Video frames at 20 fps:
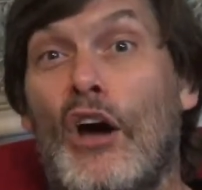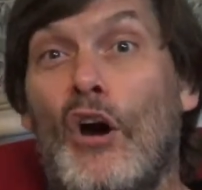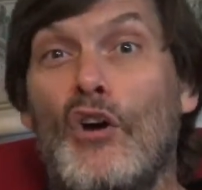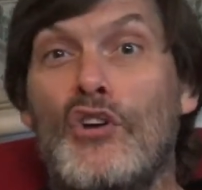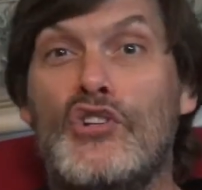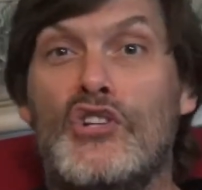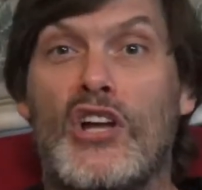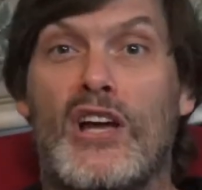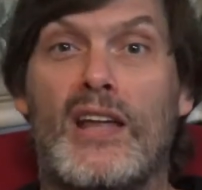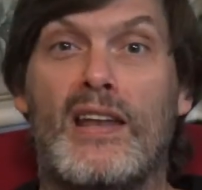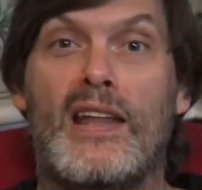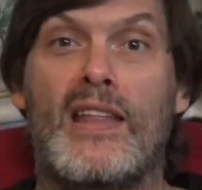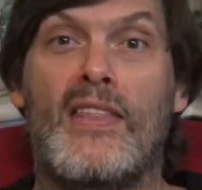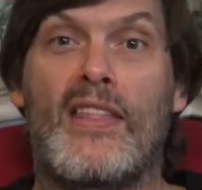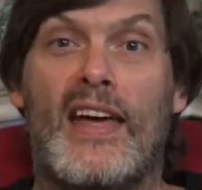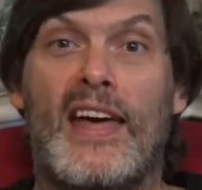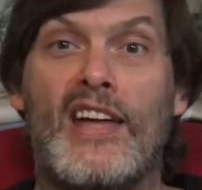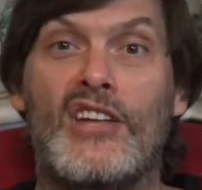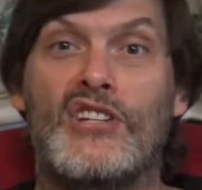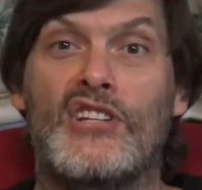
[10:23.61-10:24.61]
Ocean and
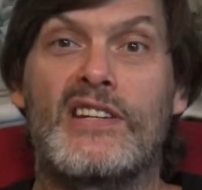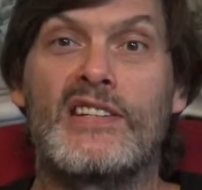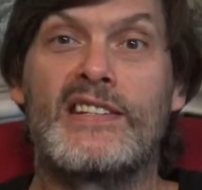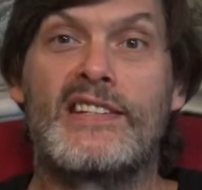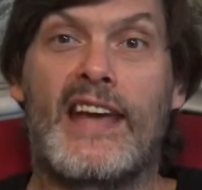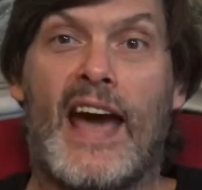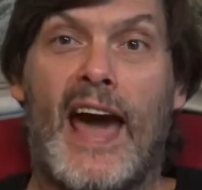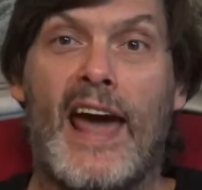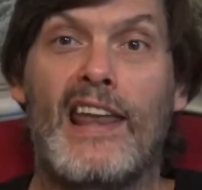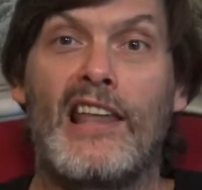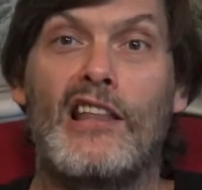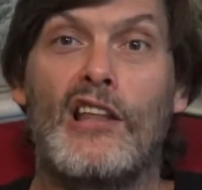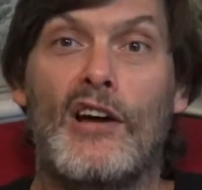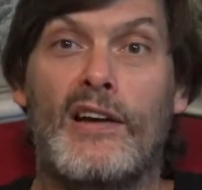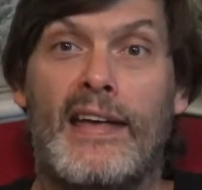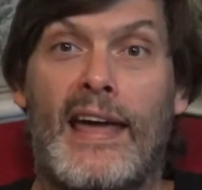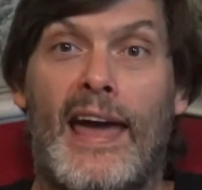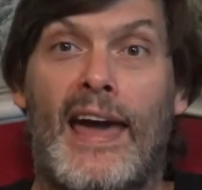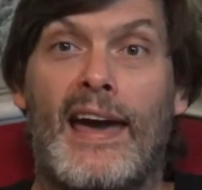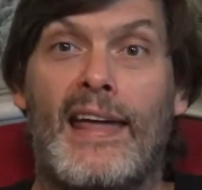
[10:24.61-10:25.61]
they just kind of
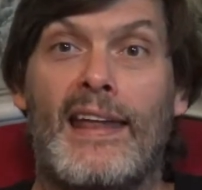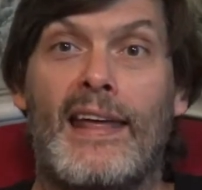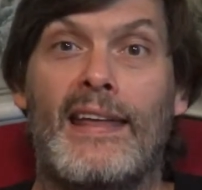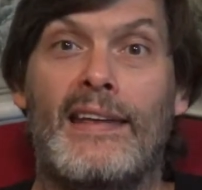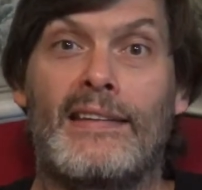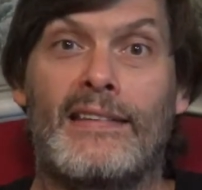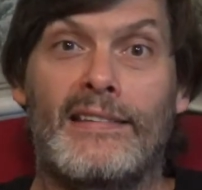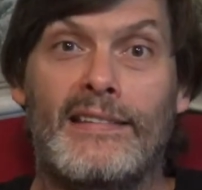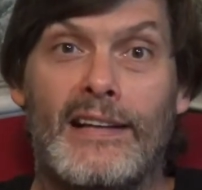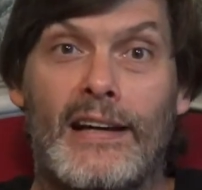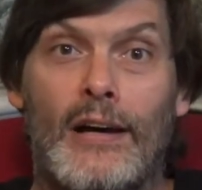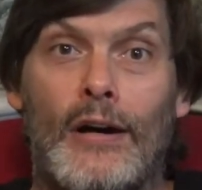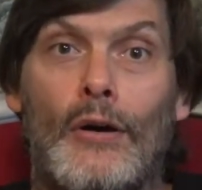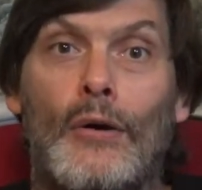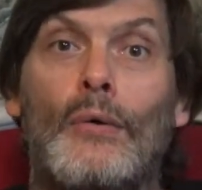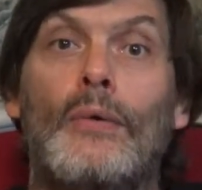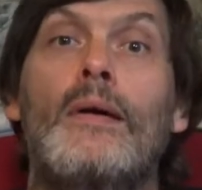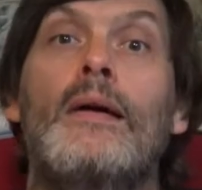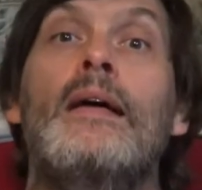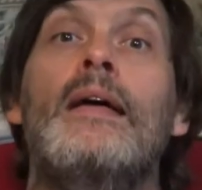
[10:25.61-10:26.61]
look at it and
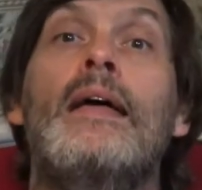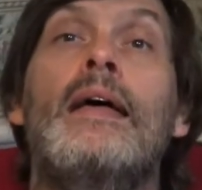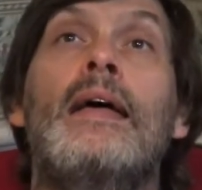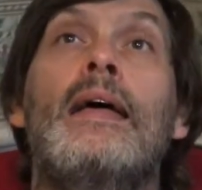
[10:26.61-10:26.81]
go,